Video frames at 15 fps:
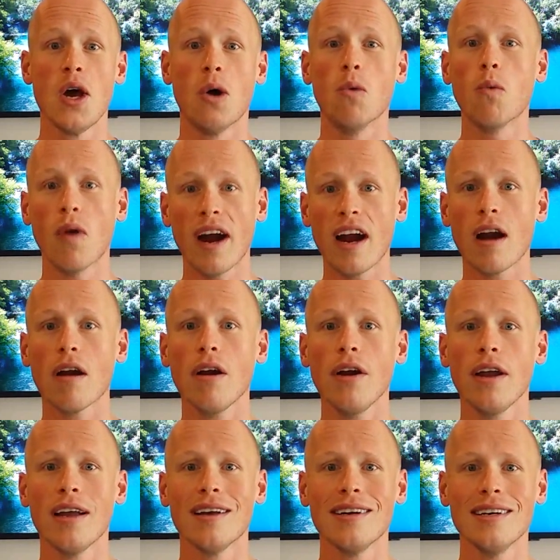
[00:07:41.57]

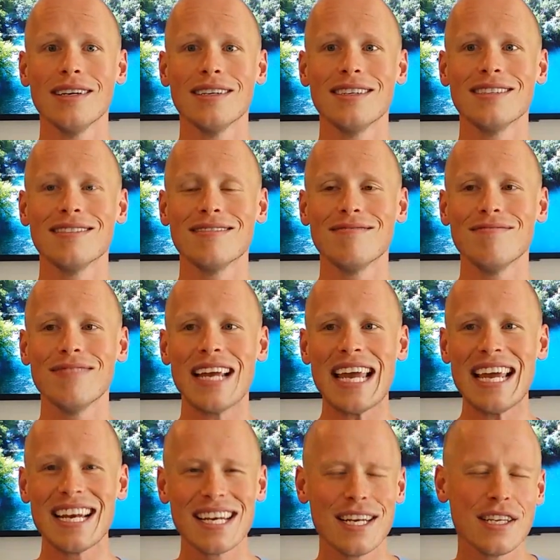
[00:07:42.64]
Where
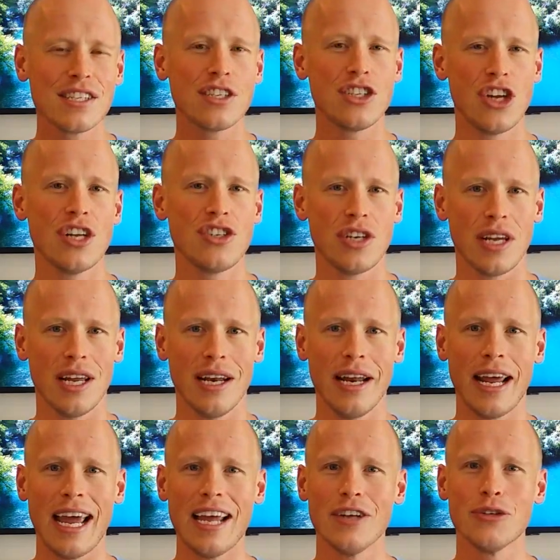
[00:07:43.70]

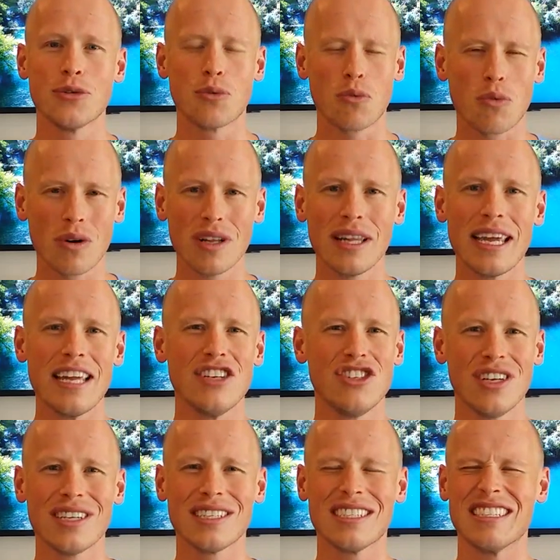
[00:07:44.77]
indecision is really
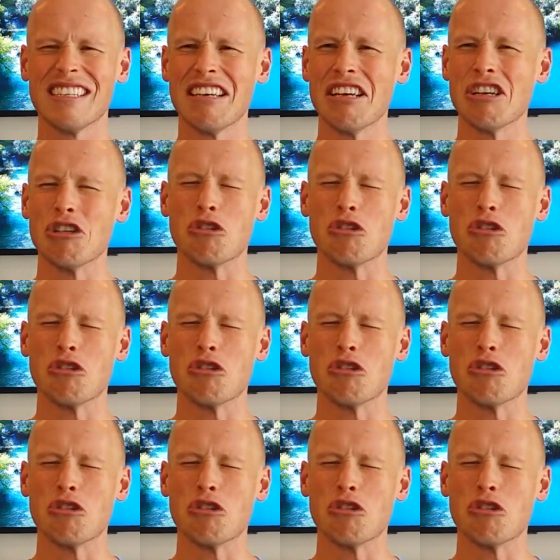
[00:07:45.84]
just